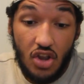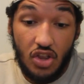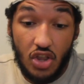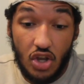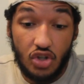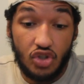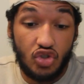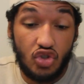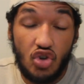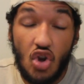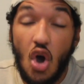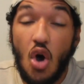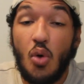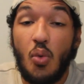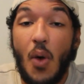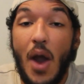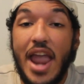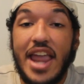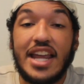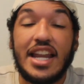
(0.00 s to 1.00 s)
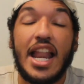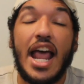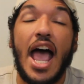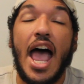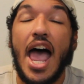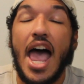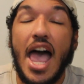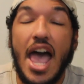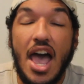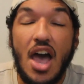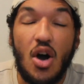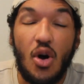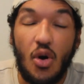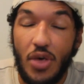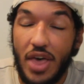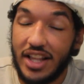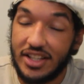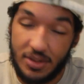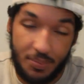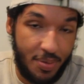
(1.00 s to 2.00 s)
There's no way in hell
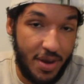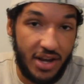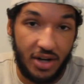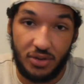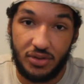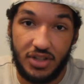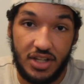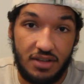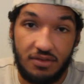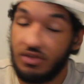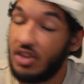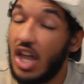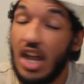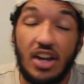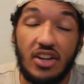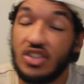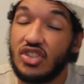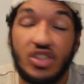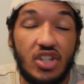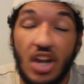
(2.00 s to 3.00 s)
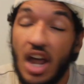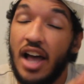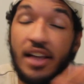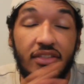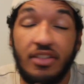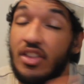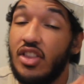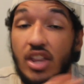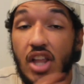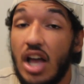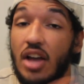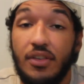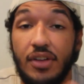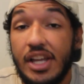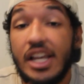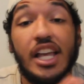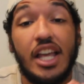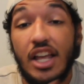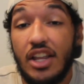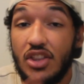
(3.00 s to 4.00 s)
that's a penalty. There is not, no,
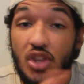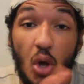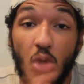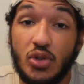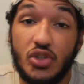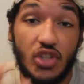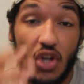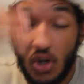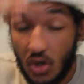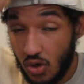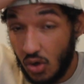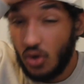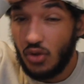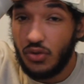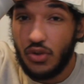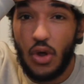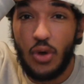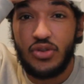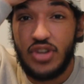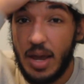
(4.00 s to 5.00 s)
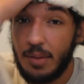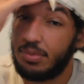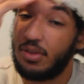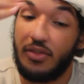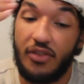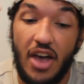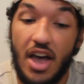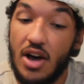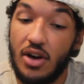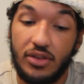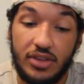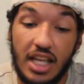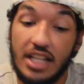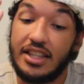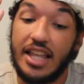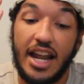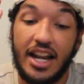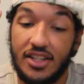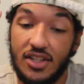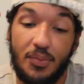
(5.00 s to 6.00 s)
no circle, no depth of hell
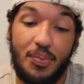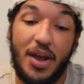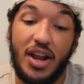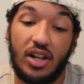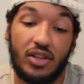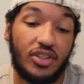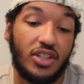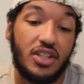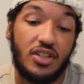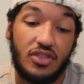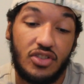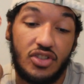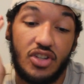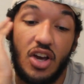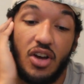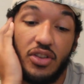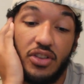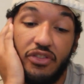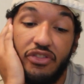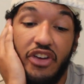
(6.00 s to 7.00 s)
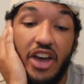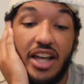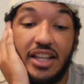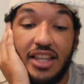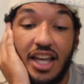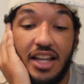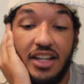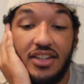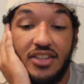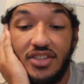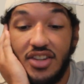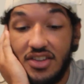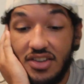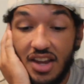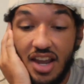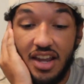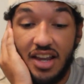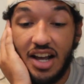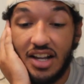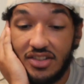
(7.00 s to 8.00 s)
that that is a penalty. So the fact that
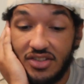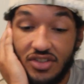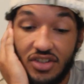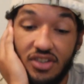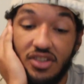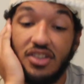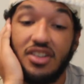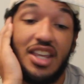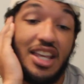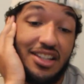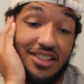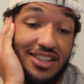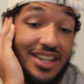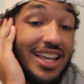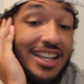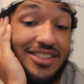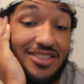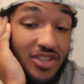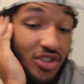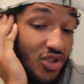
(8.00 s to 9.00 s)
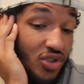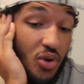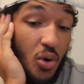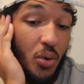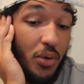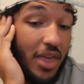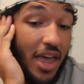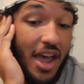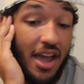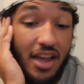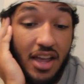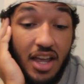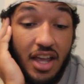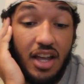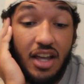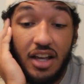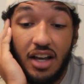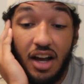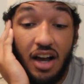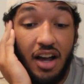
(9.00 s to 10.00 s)
Insigne gets, get, gets to score that
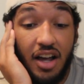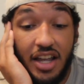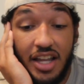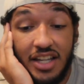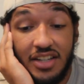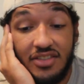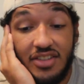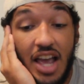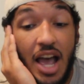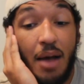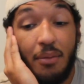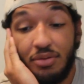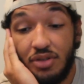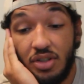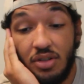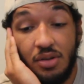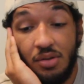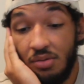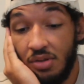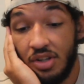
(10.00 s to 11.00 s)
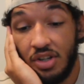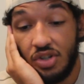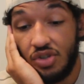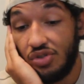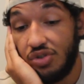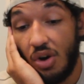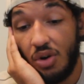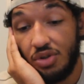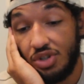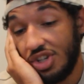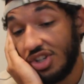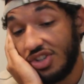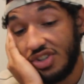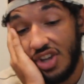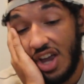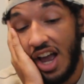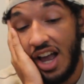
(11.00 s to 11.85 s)
uh, is absolutely atrocious.